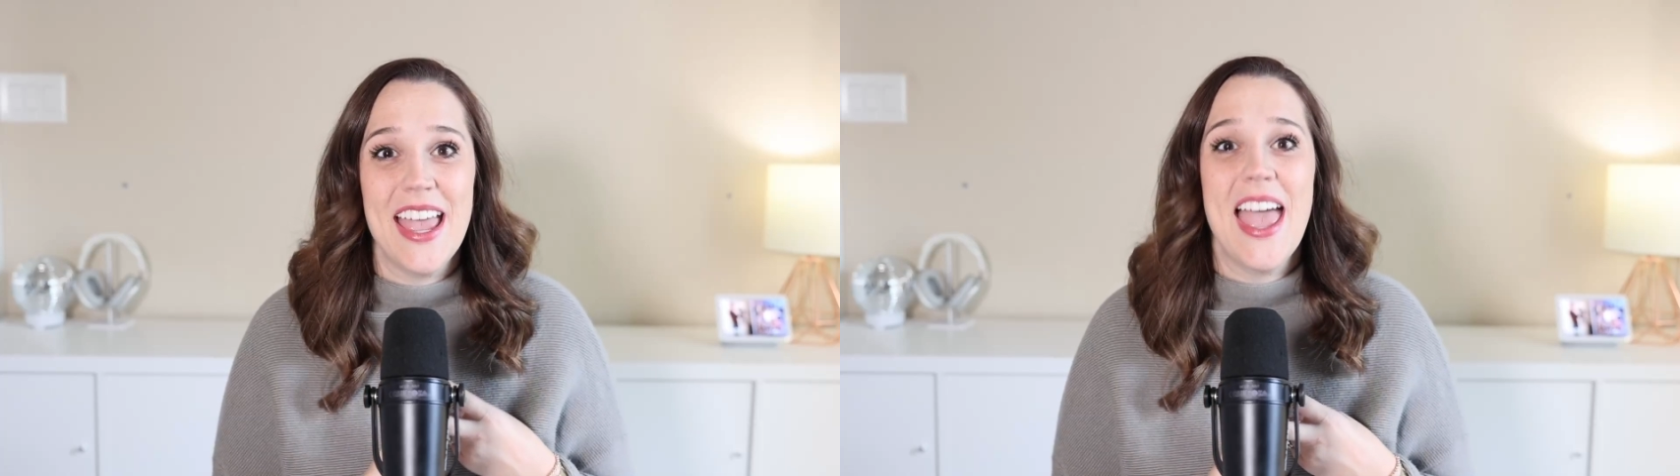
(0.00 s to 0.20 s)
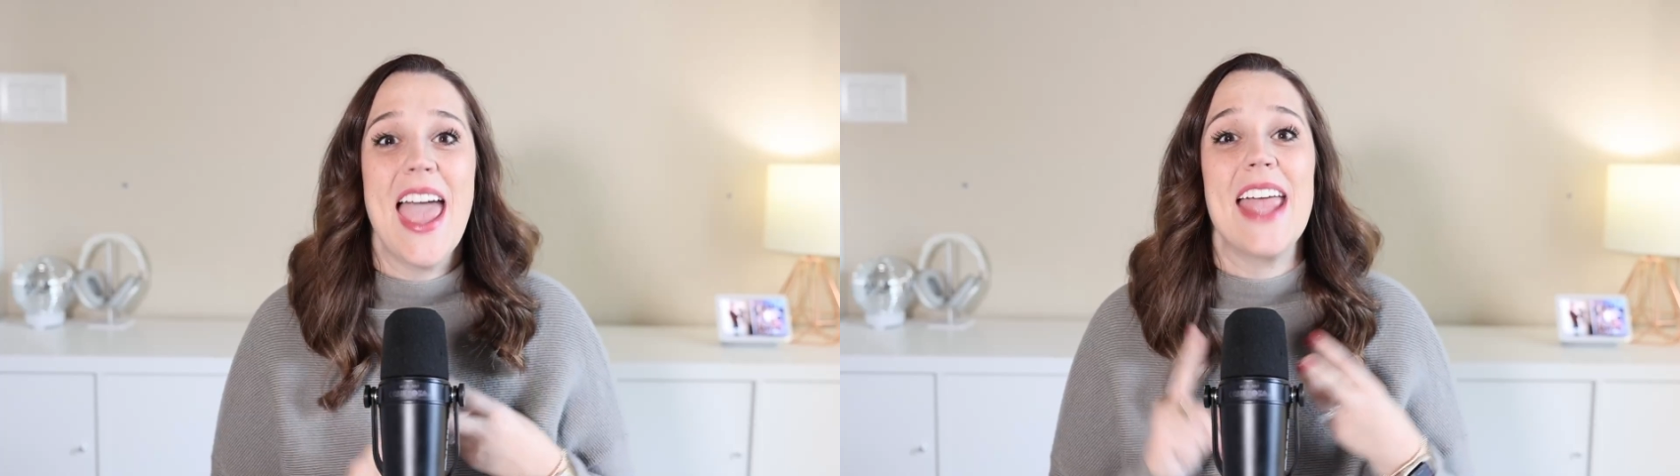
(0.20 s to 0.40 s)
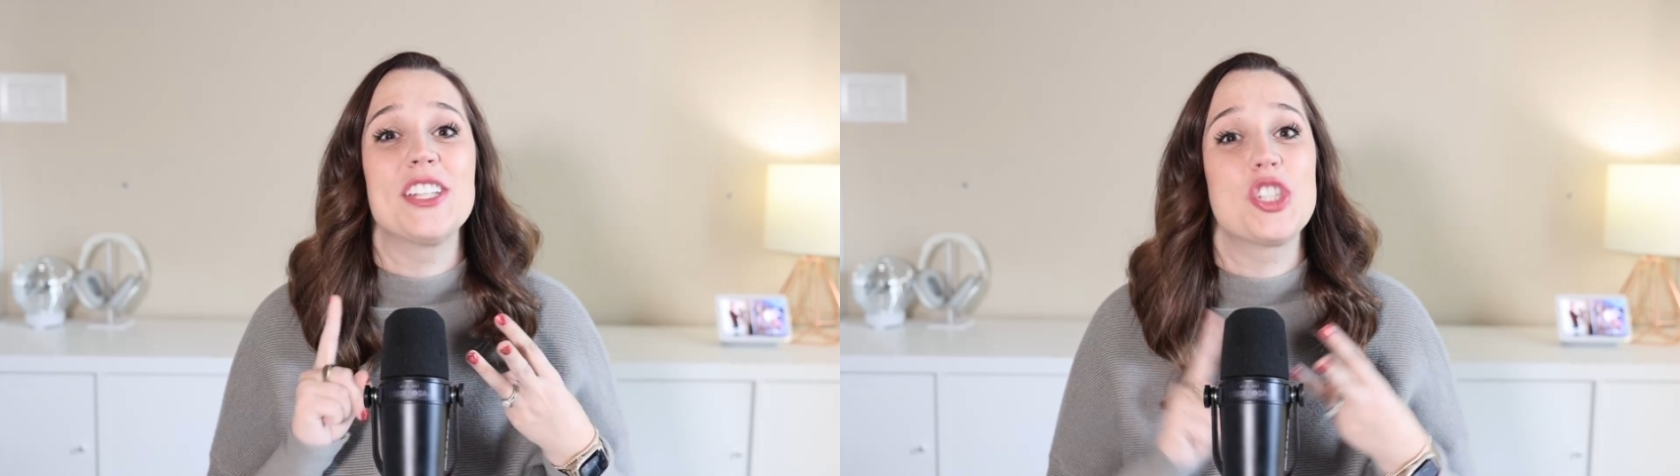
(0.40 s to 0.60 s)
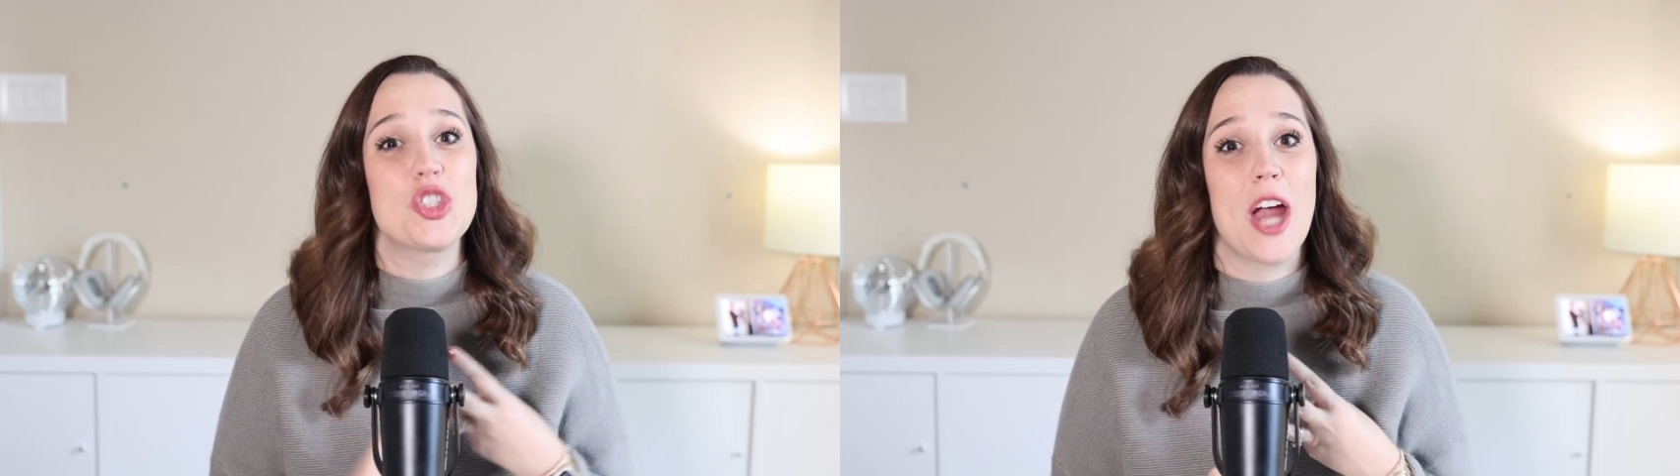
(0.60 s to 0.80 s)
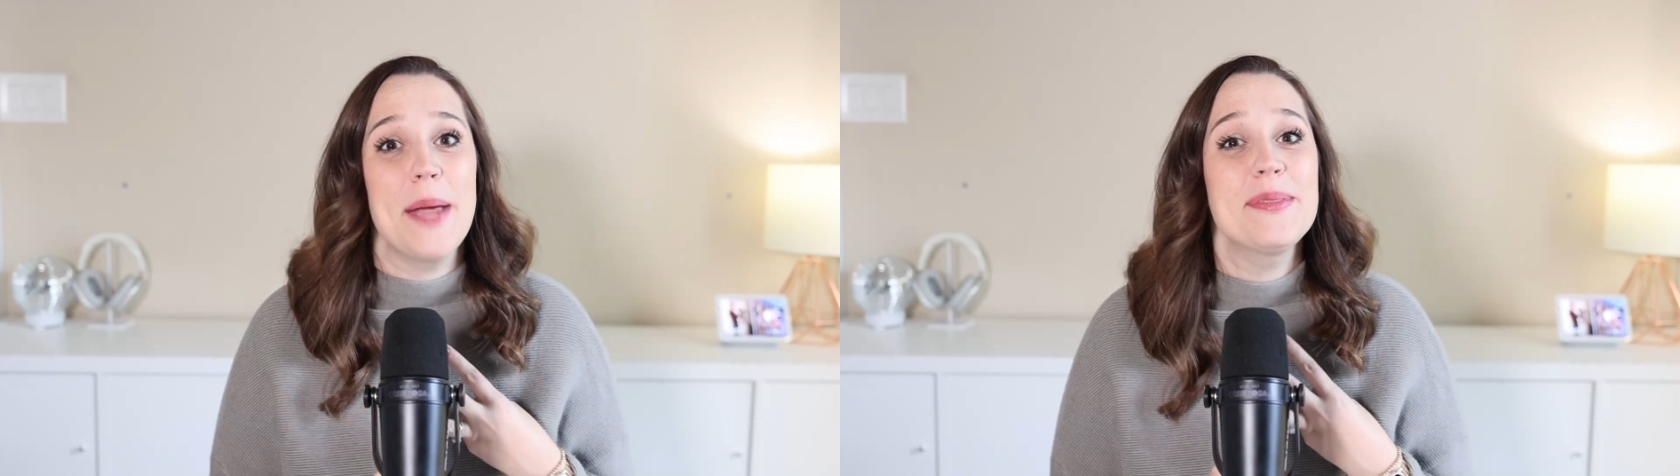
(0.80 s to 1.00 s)
and
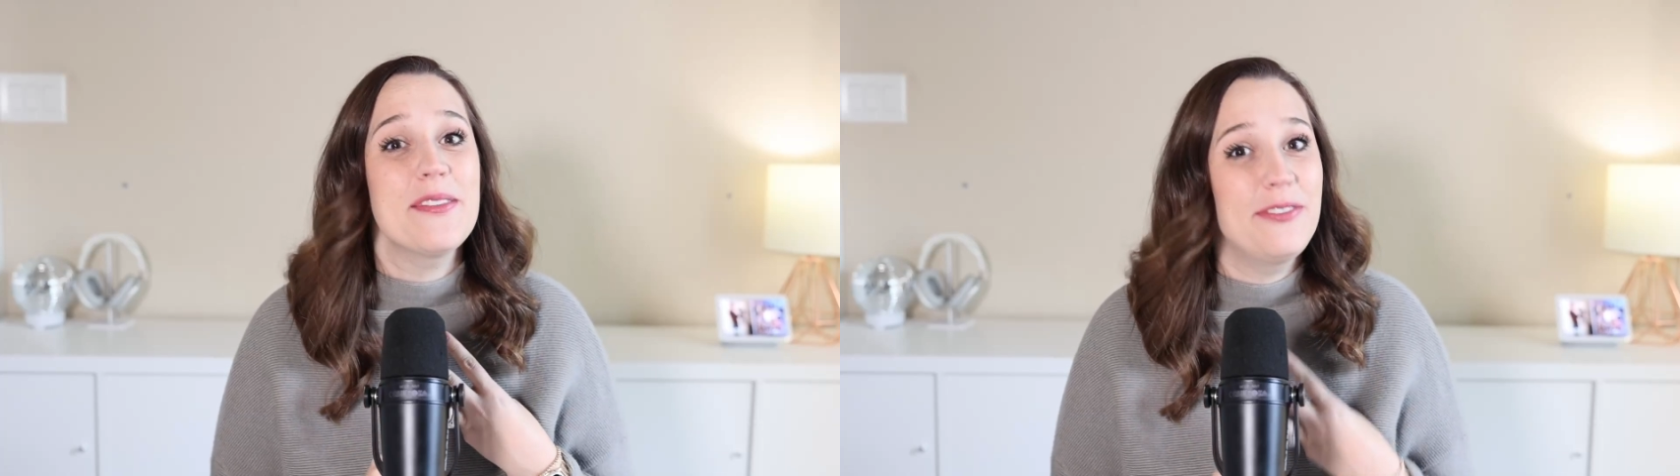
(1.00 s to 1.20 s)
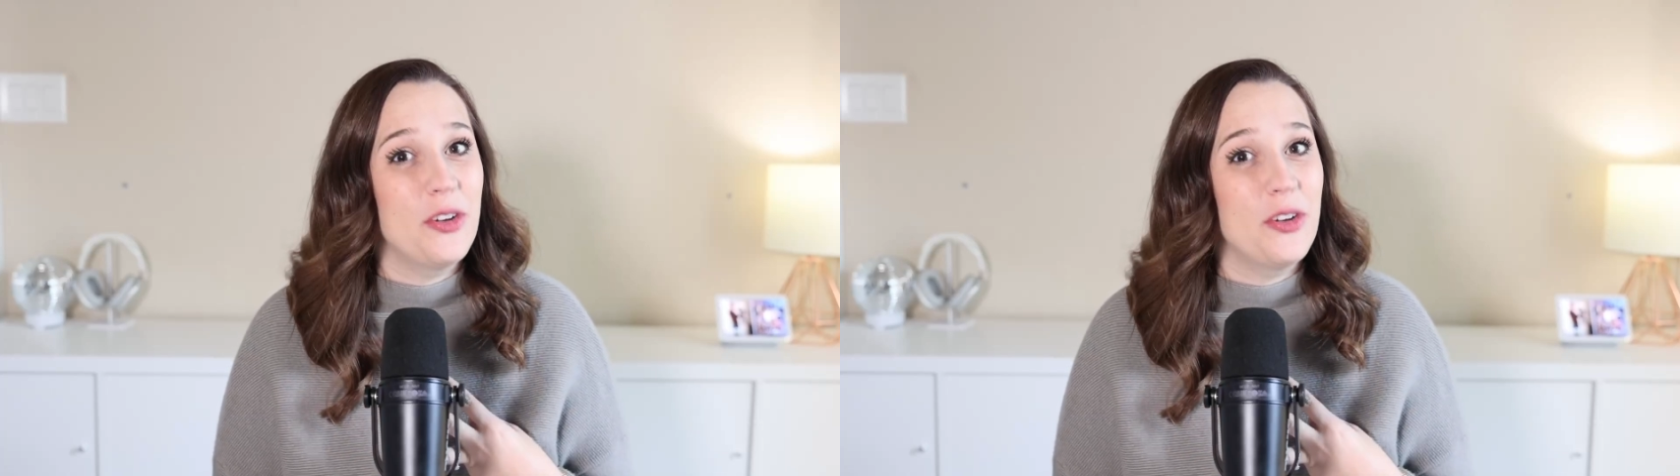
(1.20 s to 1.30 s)
Stripe's full